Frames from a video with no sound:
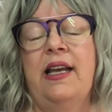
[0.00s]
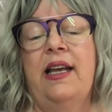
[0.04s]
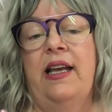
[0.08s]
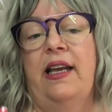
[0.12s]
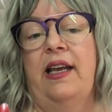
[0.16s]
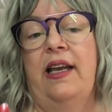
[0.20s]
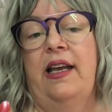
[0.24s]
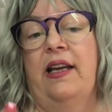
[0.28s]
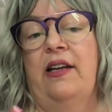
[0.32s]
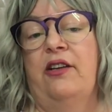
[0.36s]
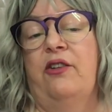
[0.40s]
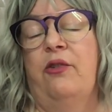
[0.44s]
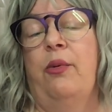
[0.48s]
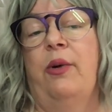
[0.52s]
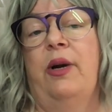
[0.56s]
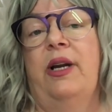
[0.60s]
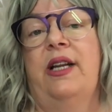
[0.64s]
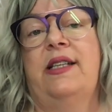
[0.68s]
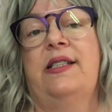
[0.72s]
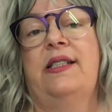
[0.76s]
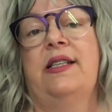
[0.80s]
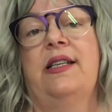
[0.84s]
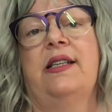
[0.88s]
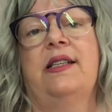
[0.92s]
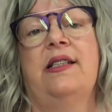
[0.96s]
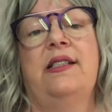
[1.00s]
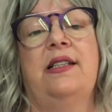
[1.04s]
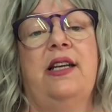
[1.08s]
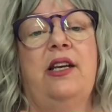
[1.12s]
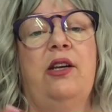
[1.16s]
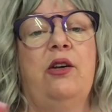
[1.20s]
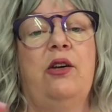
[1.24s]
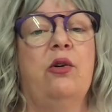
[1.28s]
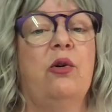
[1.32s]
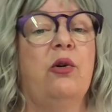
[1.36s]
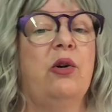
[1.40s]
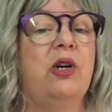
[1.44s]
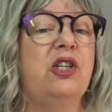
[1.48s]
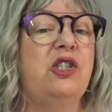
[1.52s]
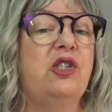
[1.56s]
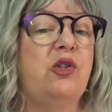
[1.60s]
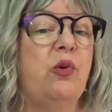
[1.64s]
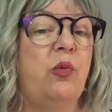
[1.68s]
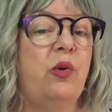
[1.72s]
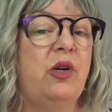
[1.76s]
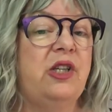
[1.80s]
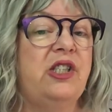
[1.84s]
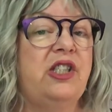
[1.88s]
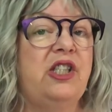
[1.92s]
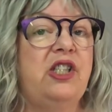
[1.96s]
in 2016 or in
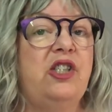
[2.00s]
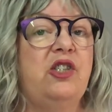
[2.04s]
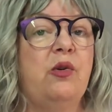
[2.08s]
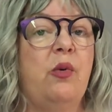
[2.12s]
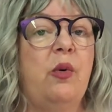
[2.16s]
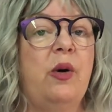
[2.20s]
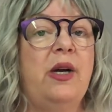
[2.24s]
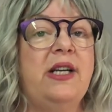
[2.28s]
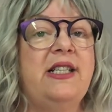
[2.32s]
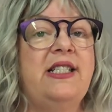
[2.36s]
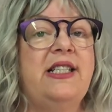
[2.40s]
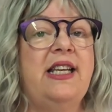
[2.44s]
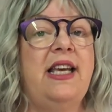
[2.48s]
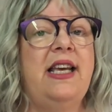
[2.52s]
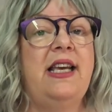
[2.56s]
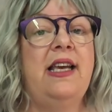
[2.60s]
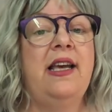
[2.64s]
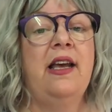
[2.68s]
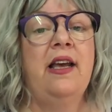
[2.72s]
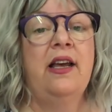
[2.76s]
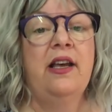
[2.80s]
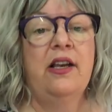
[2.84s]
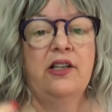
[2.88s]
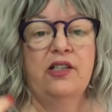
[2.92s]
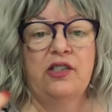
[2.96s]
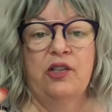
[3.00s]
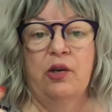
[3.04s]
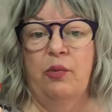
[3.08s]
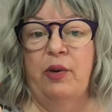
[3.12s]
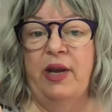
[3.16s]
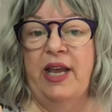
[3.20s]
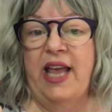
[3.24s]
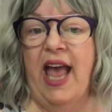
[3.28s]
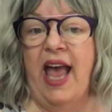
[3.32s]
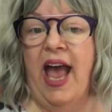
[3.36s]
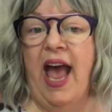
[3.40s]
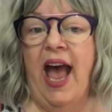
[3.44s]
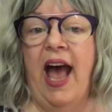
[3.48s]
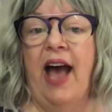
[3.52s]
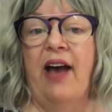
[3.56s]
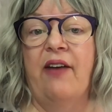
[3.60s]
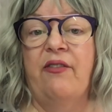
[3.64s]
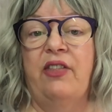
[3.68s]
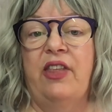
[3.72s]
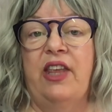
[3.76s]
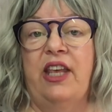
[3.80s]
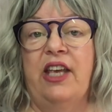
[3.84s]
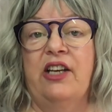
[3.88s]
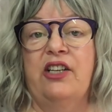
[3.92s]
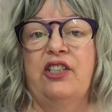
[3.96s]
2020. So we have
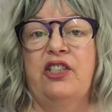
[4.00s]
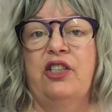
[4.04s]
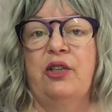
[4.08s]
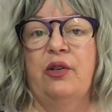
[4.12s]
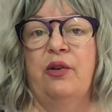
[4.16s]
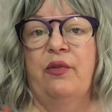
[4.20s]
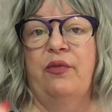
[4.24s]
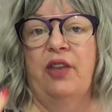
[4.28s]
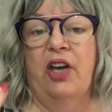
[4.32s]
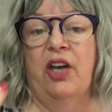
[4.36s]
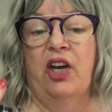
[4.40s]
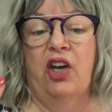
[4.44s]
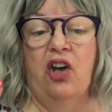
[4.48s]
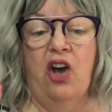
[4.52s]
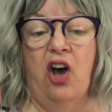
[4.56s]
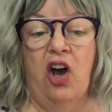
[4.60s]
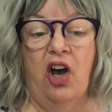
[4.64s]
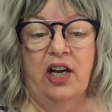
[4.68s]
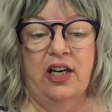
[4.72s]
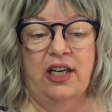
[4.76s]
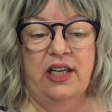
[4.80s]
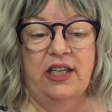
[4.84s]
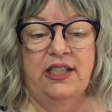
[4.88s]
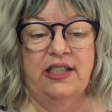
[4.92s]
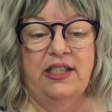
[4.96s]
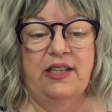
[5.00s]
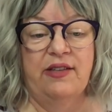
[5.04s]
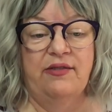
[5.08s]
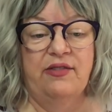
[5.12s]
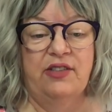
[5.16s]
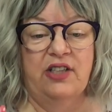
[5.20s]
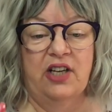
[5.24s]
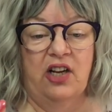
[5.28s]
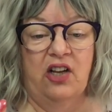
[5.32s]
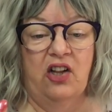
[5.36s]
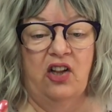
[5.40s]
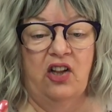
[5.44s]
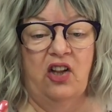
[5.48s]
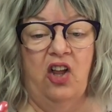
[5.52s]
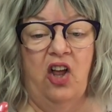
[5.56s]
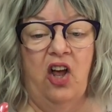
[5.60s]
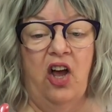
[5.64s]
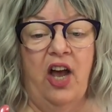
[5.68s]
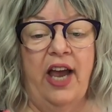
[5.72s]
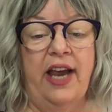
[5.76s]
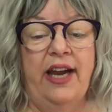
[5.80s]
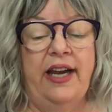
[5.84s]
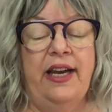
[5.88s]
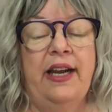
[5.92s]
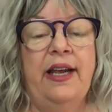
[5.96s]
the issue of the cognitive
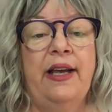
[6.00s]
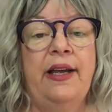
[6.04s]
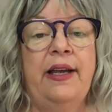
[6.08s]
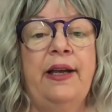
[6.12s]
decline